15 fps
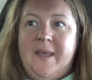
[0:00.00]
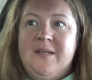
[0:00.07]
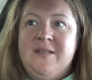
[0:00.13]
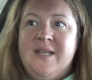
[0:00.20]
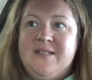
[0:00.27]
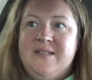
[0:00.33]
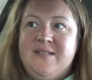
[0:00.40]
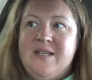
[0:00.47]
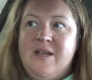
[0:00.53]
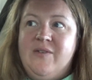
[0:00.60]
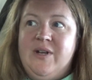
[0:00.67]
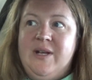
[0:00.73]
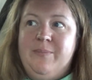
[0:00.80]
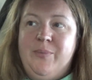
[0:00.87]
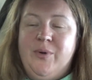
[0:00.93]

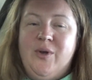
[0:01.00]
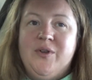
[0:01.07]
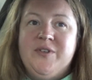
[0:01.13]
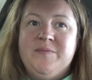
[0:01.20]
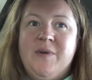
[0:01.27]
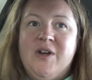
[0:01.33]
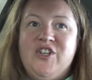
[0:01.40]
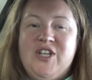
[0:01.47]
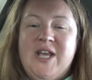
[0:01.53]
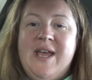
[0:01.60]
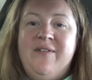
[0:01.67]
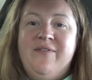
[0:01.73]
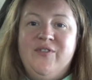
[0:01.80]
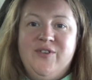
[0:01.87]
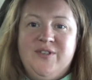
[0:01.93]
necessarily put as much
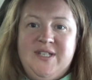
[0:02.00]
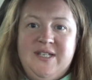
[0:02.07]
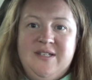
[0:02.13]
effort